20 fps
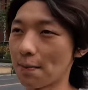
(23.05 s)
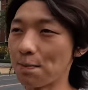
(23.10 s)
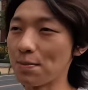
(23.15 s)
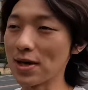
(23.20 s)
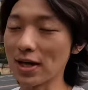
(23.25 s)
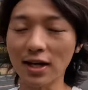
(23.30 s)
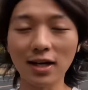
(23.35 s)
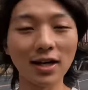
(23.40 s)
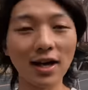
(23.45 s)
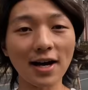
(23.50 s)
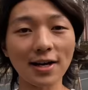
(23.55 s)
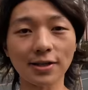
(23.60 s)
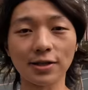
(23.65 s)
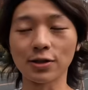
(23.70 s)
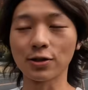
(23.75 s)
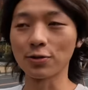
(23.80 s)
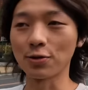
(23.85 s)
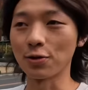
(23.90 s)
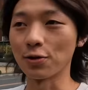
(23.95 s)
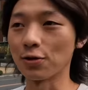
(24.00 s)

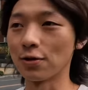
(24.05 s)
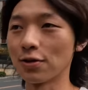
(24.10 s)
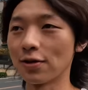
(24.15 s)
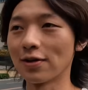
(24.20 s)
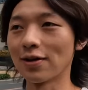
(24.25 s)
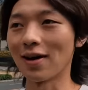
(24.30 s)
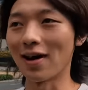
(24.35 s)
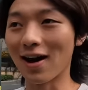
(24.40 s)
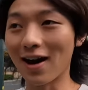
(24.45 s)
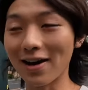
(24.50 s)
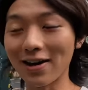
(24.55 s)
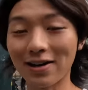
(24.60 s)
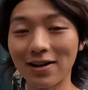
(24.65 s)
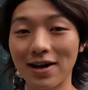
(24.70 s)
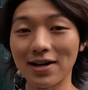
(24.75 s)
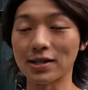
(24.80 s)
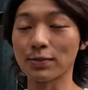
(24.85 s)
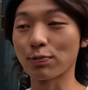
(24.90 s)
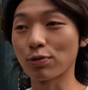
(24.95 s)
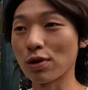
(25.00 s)
mid-class to
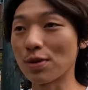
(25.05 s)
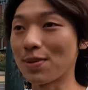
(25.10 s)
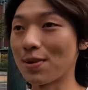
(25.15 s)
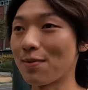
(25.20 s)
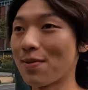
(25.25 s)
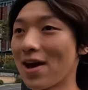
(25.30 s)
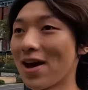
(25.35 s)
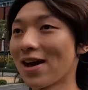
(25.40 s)
high-class premium